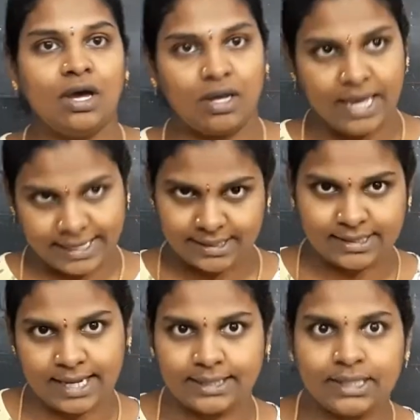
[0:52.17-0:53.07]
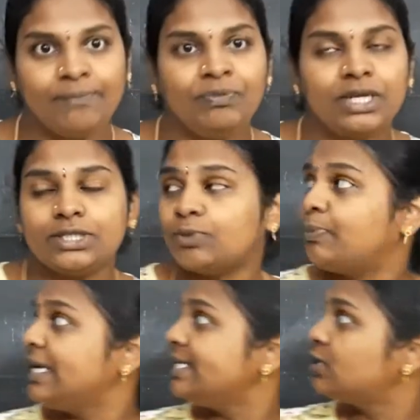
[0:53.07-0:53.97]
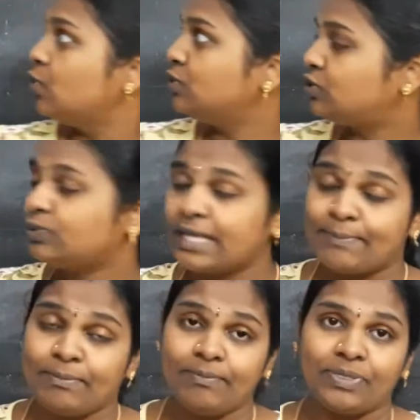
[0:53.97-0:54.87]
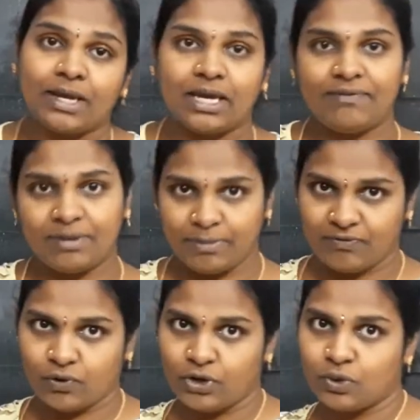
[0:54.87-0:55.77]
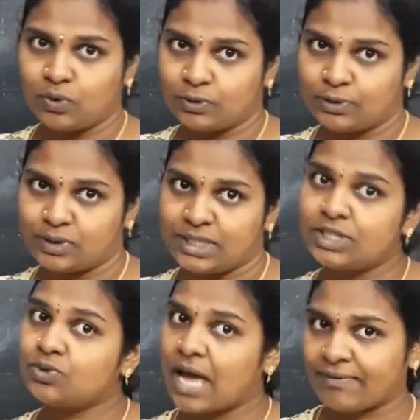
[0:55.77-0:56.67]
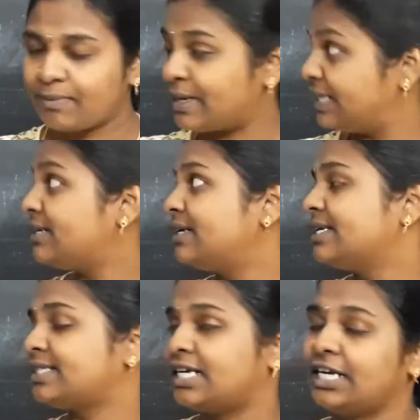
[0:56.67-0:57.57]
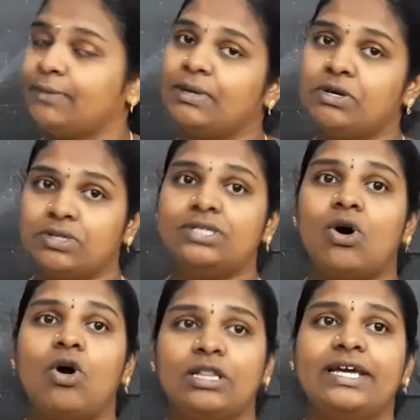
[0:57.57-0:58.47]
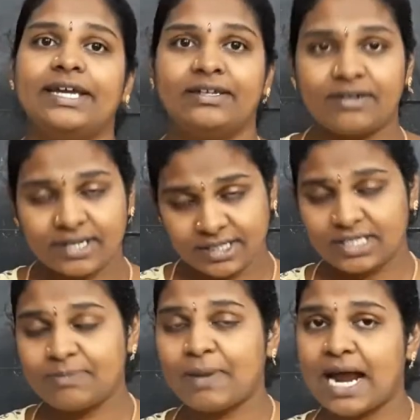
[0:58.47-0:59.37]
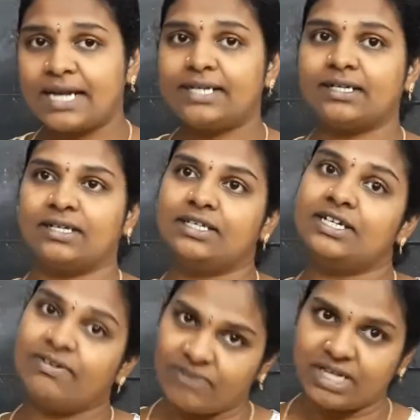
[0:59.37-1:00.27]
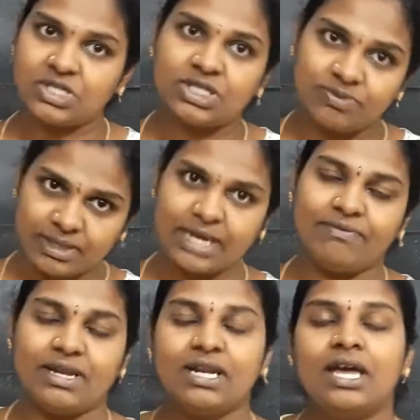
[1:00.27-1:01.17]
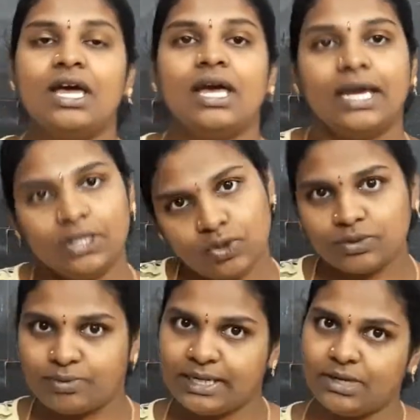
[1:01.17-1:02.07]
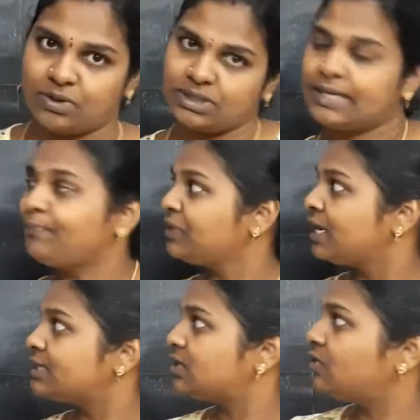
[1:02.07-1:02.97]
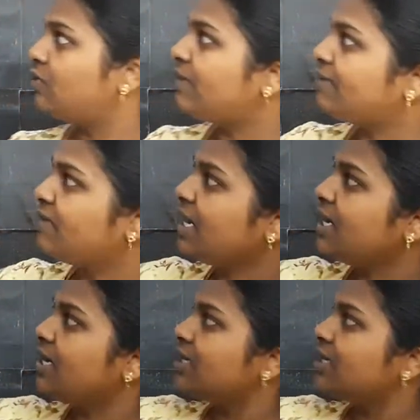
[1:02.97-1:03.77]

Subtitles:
exercise. So please go through them even before you go through this to have a better understanding, because all the introductory part and the definitions were given in those videos. So when we